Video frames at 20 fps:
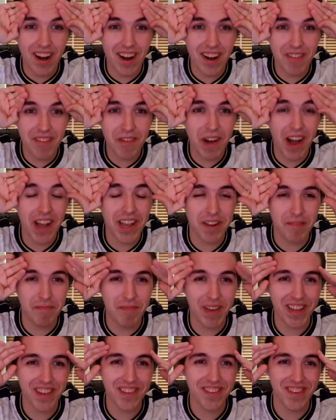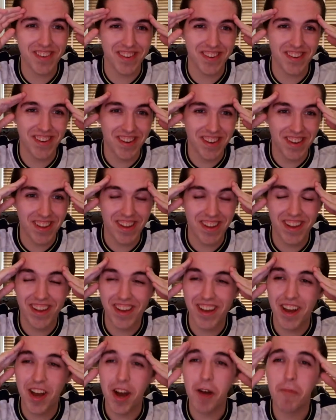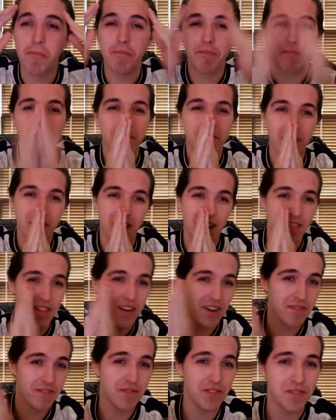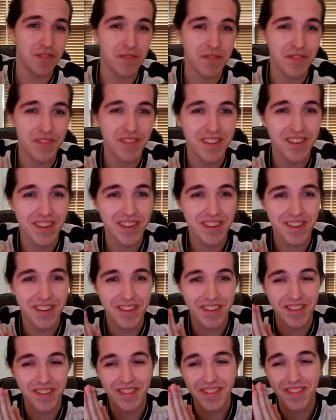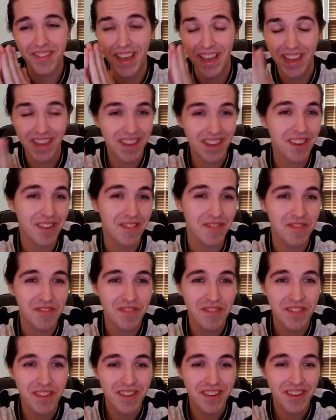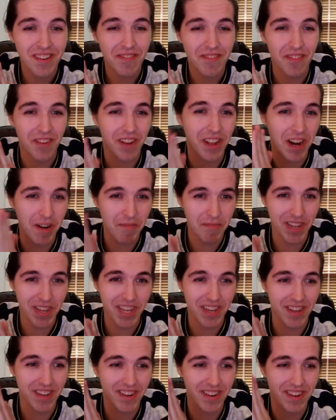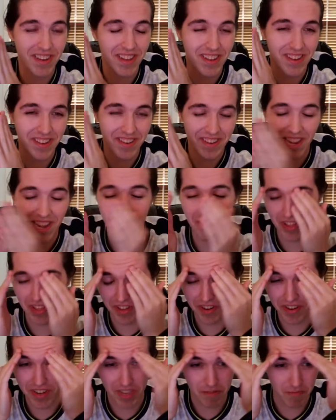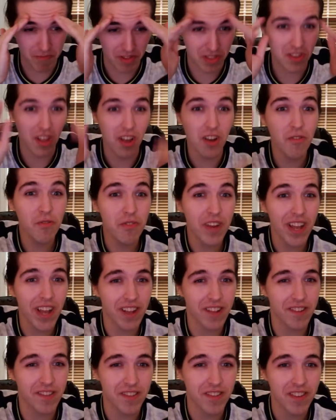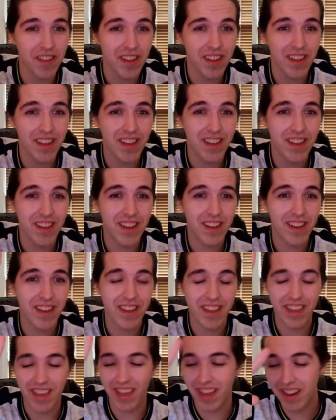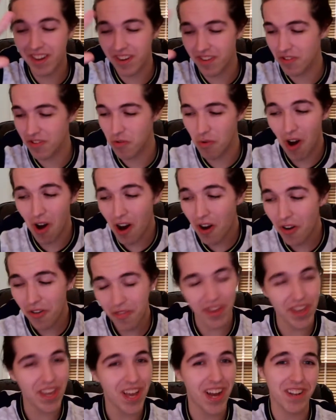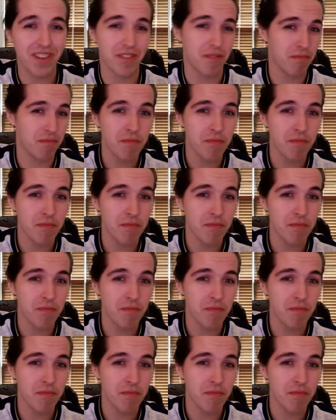Ryan Mason, I love you. Thank you for coming in and saving the team with 2 days. He had to do all that. He had to,